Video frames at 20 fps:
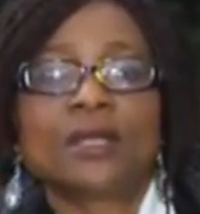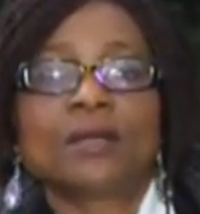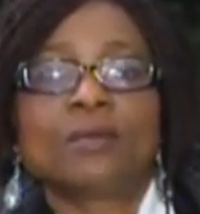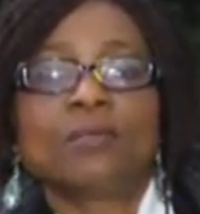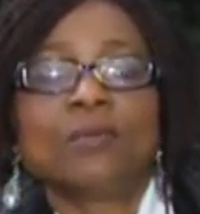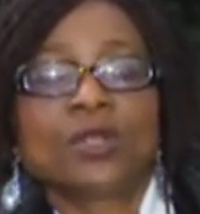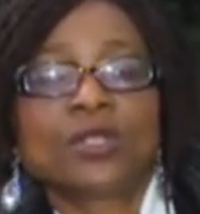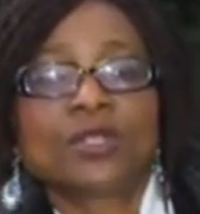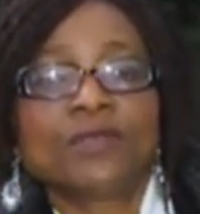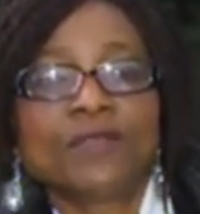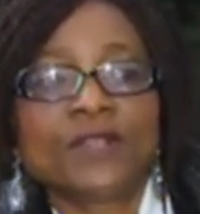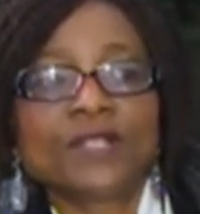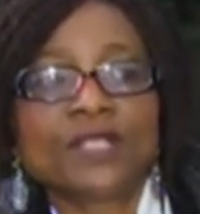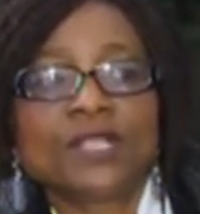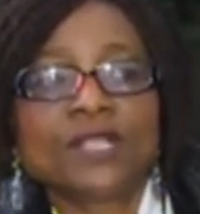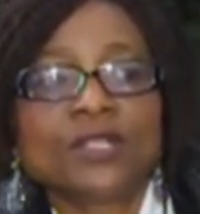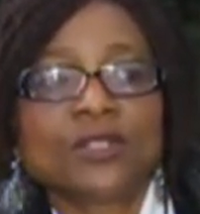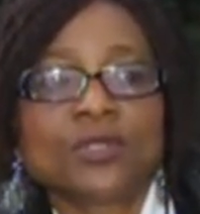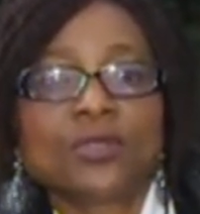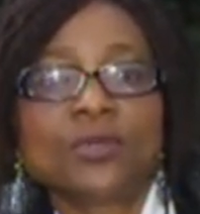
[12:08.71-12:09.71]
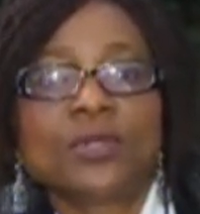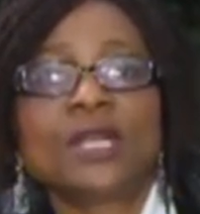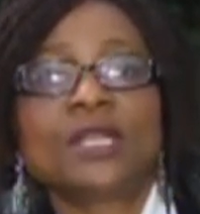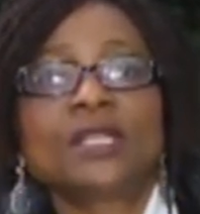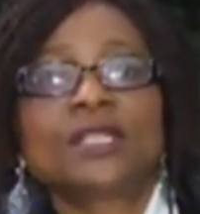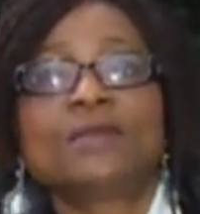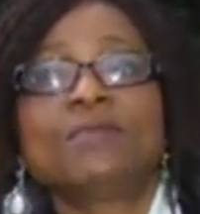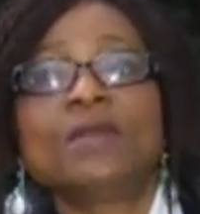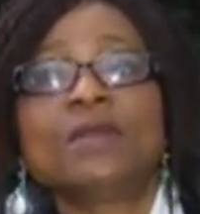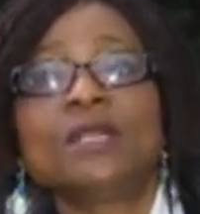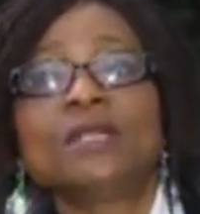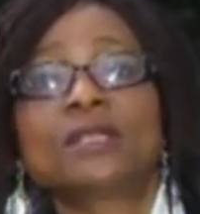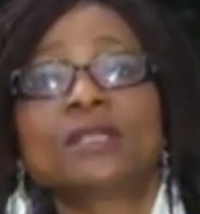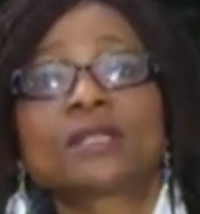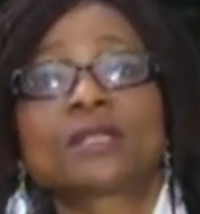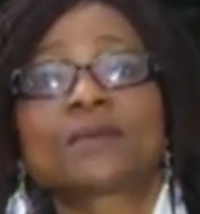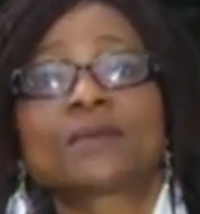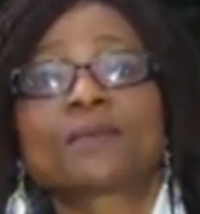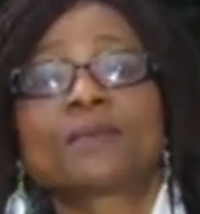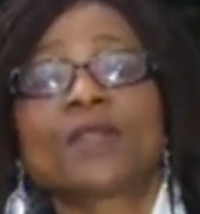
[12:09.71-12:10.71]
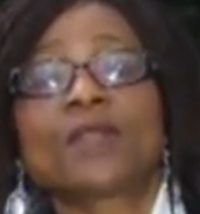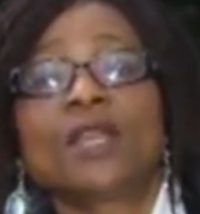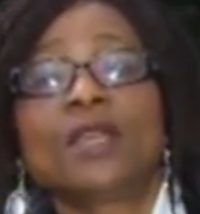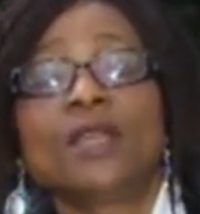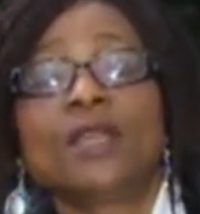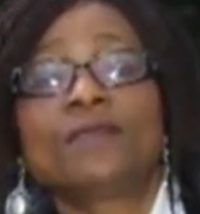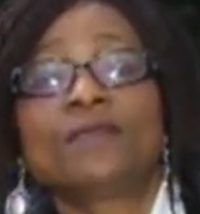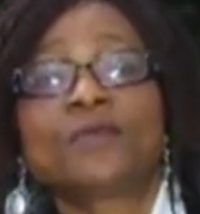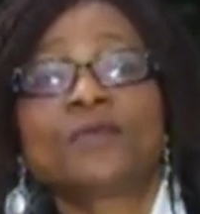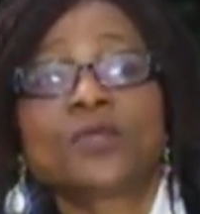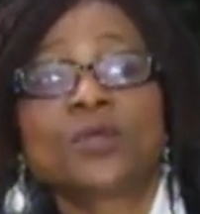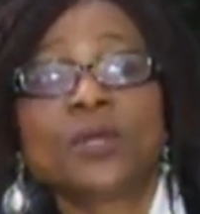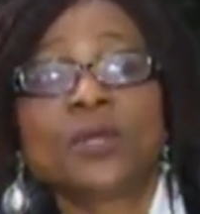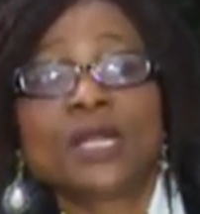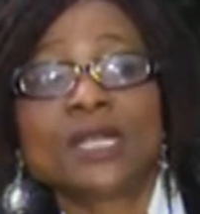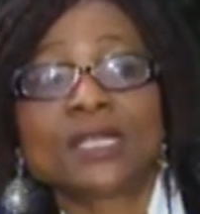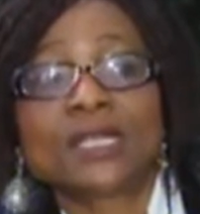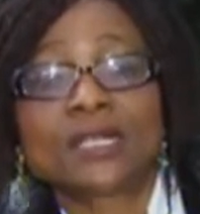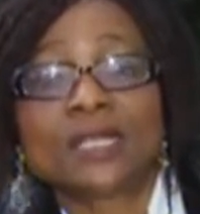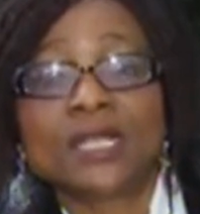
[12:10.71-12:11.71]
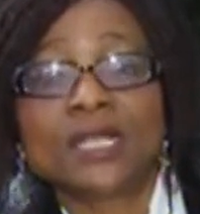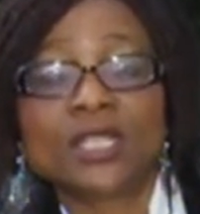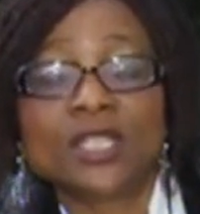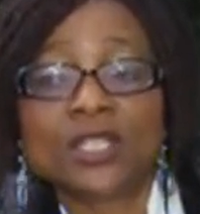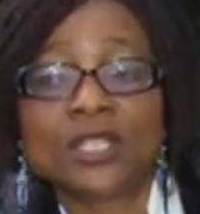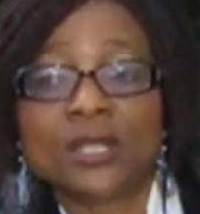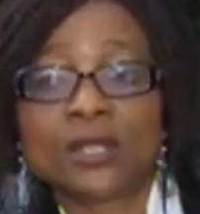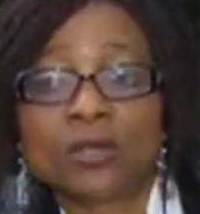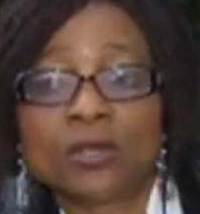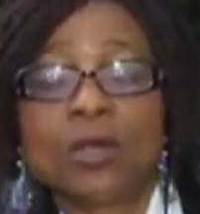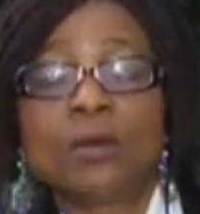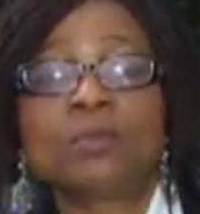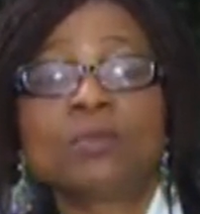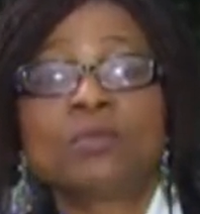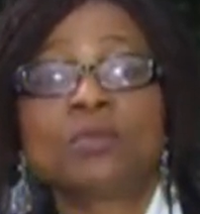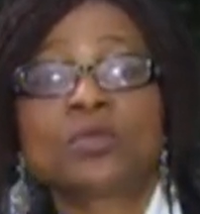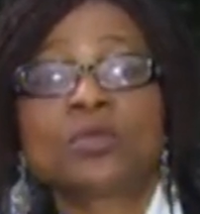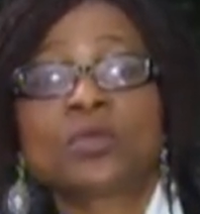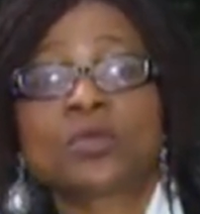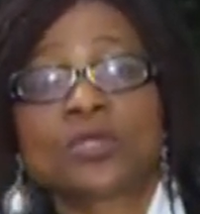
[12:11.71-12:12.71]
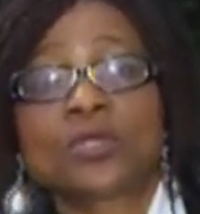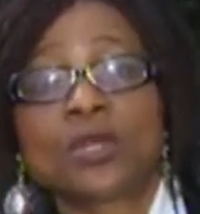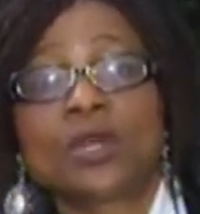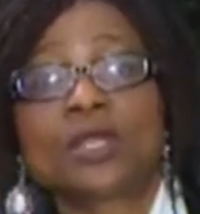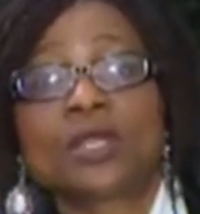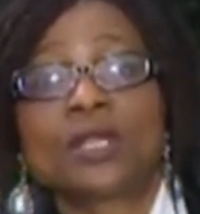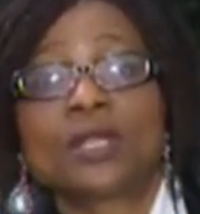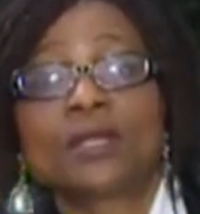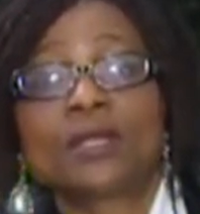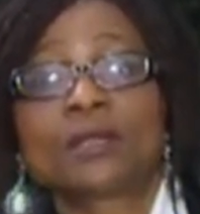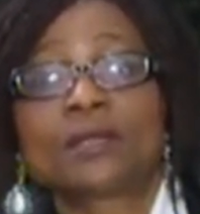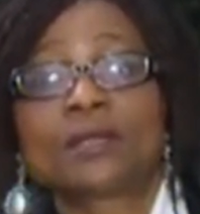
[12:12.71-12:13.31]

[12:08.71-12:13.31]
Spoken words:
Motivating students means if students come to study,